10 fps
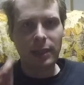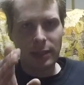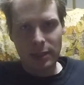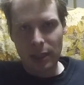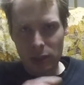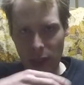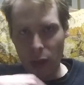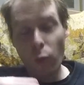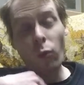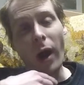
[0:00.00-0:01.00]
essentially
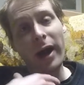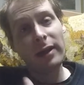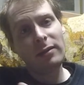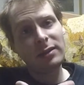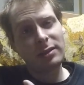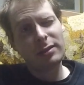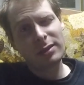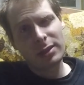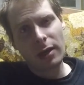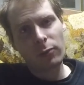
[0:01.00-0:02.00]
why these
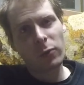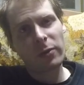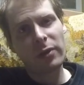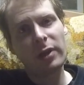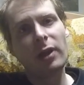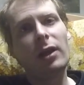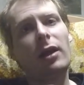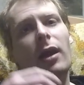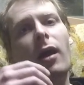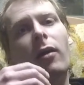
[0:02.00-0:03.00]
things are worth it
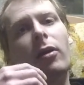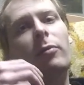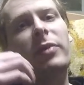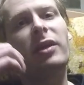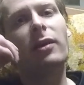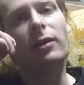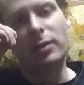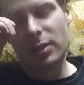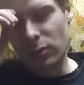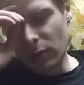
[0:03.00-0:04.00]
are
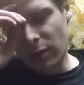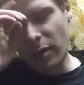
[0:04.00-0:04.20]
because the